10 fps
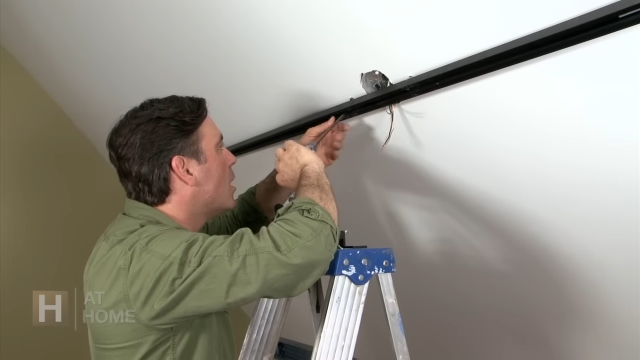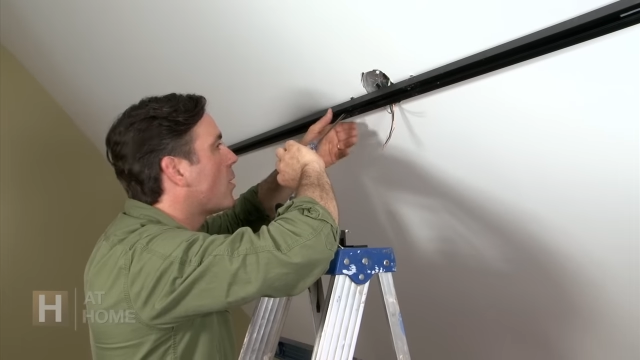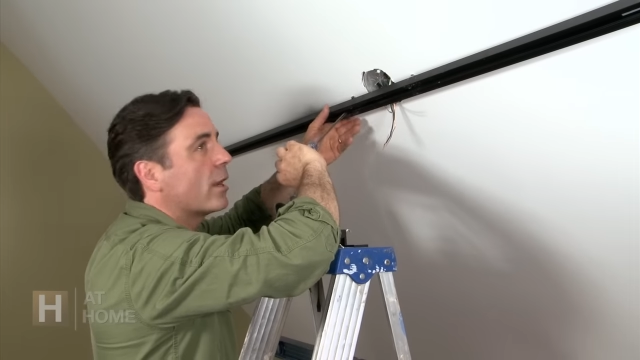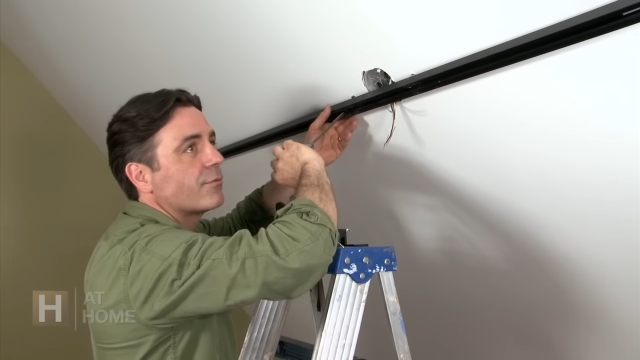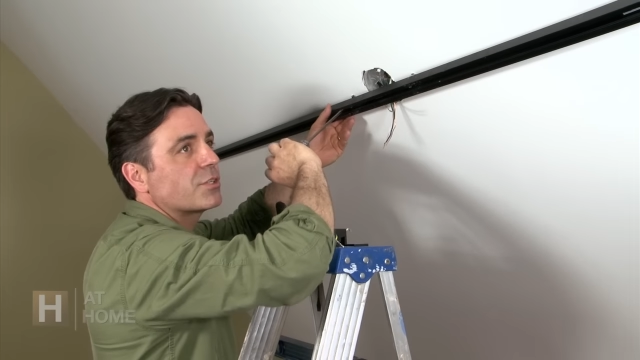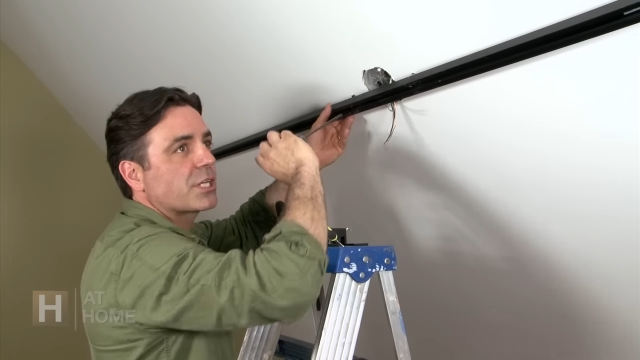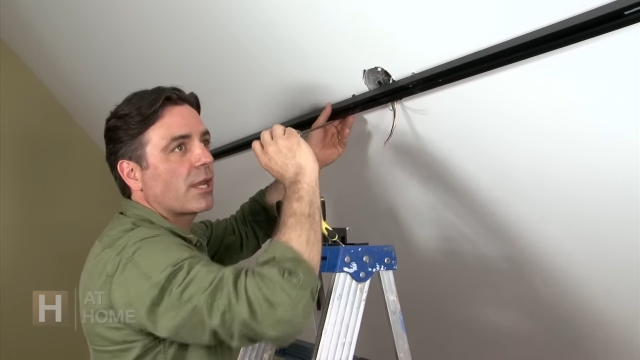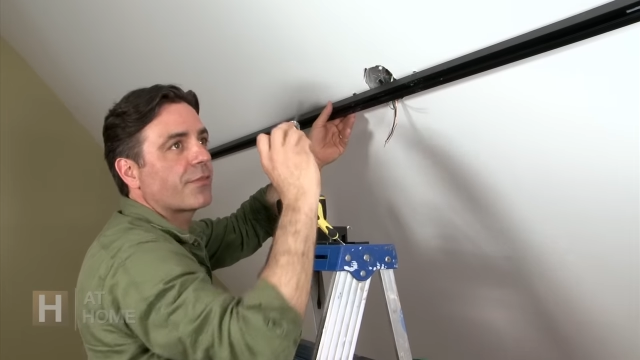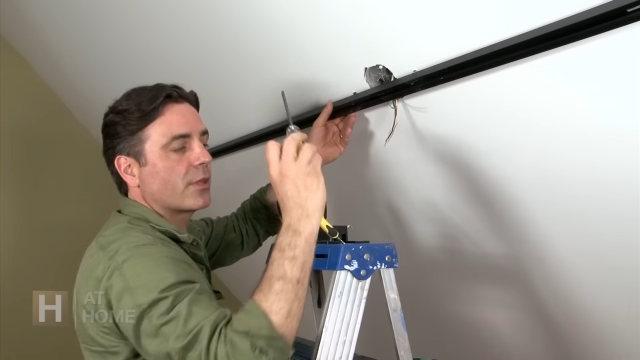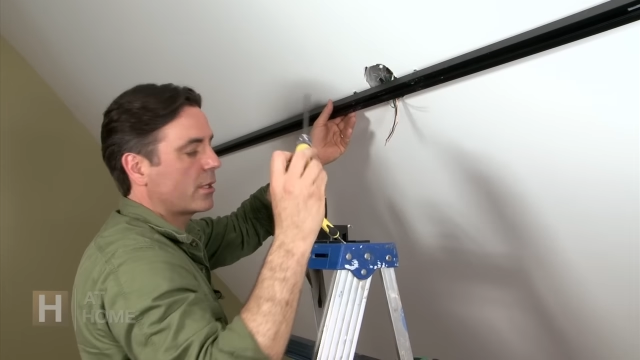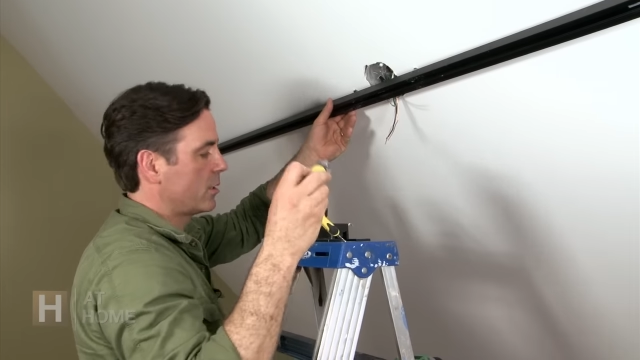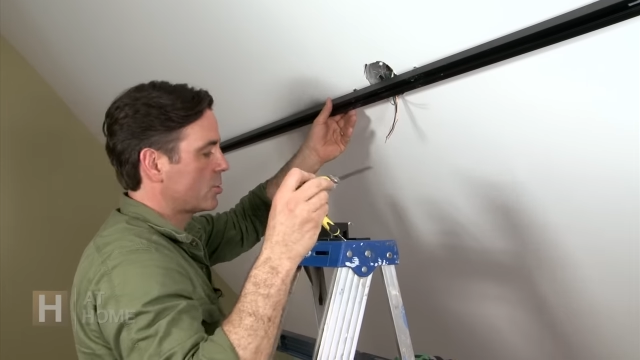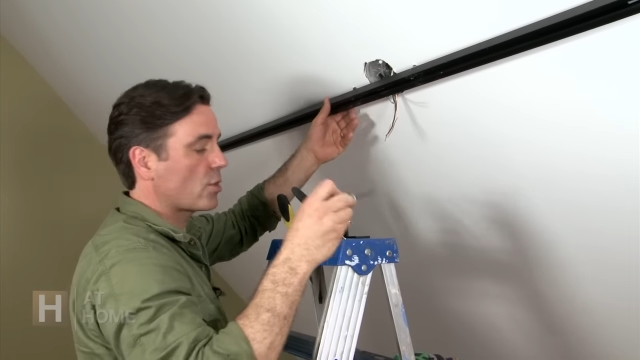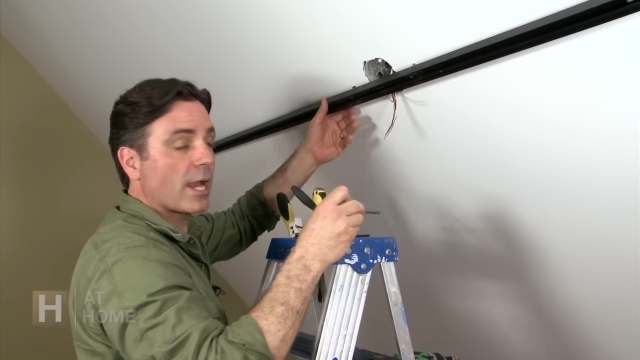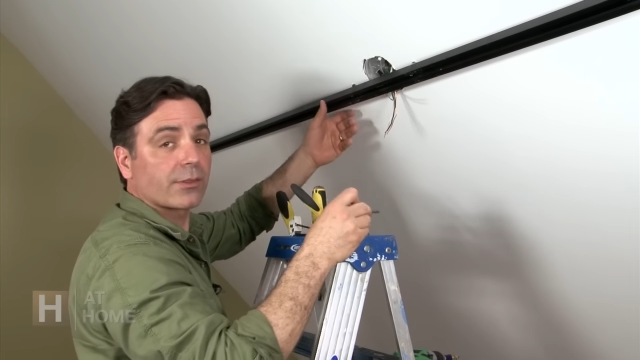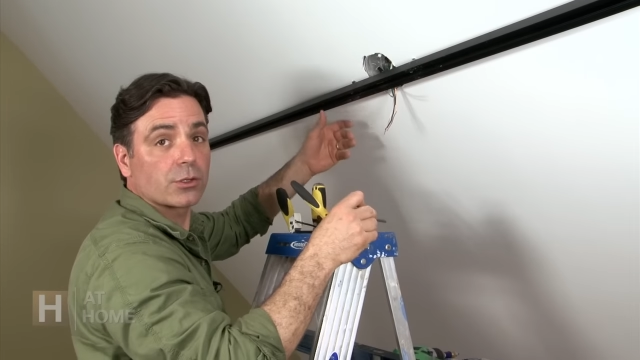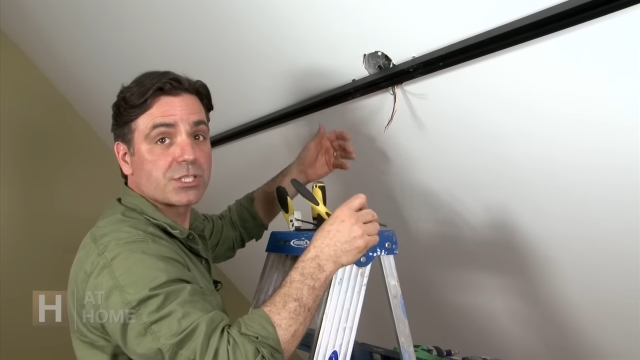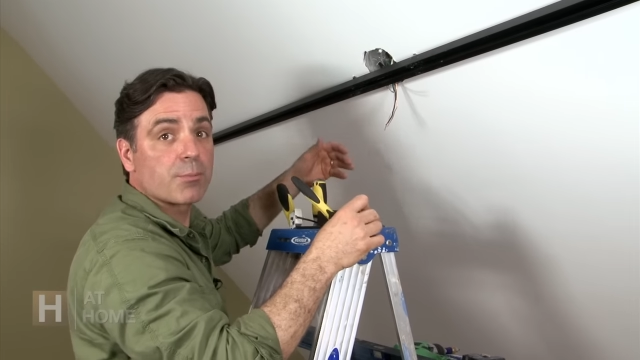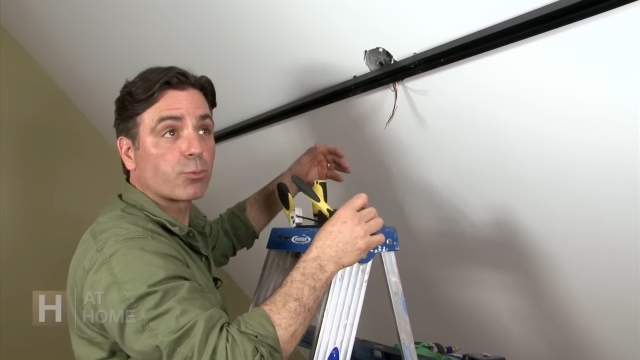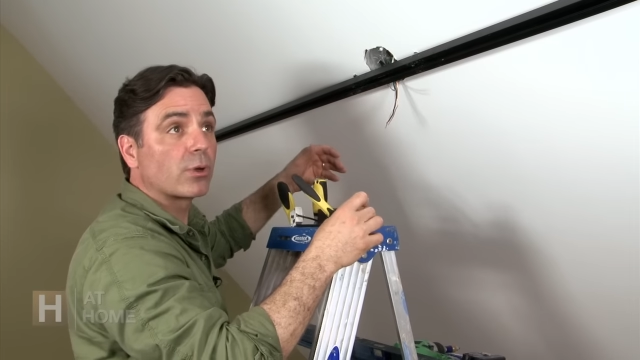All right, I've just got the track there
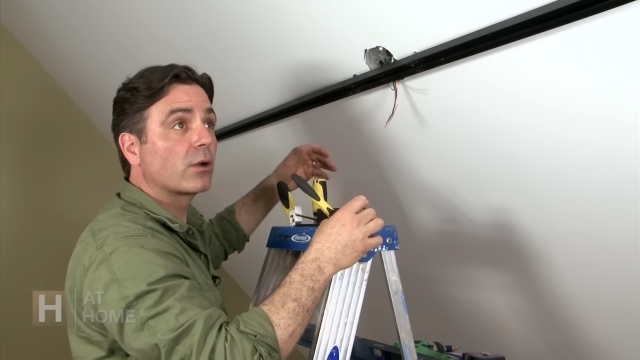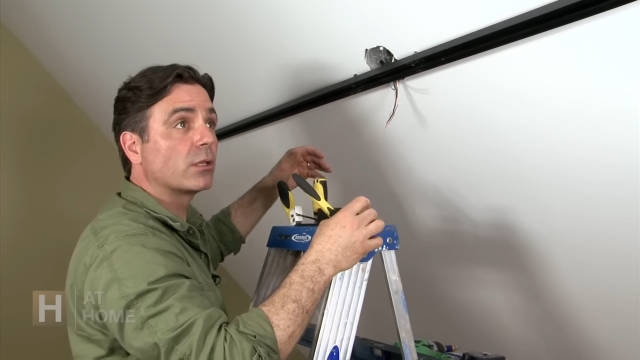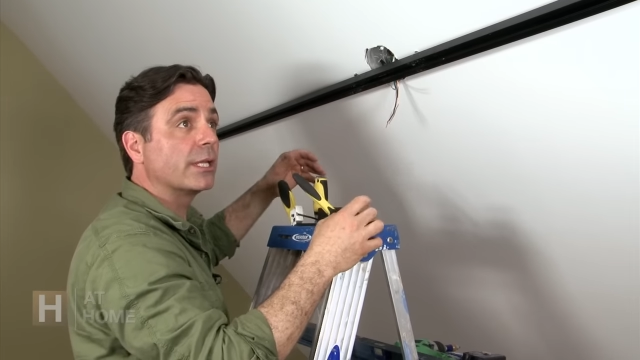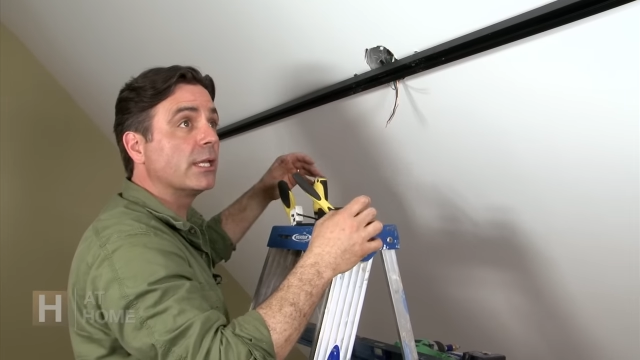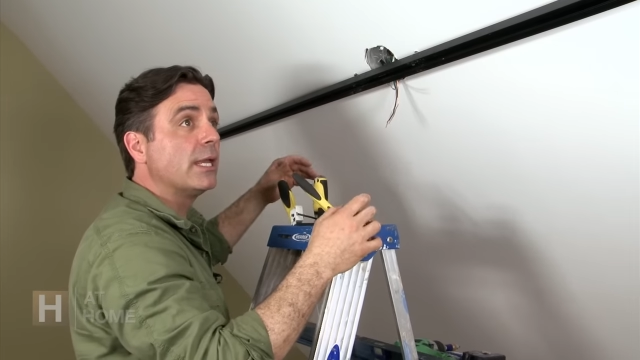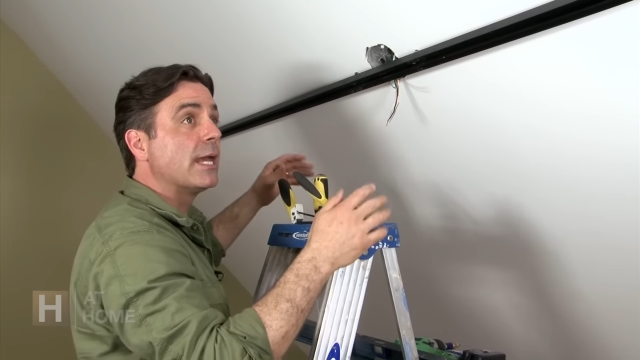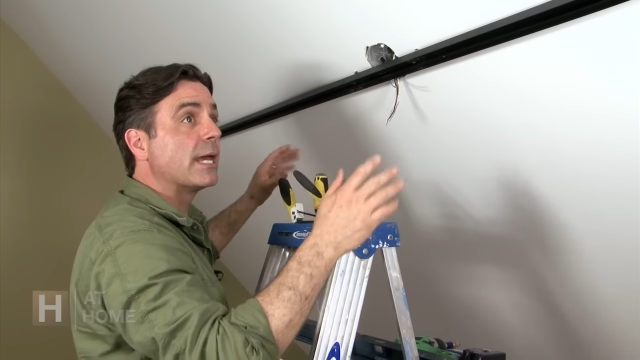temporarily,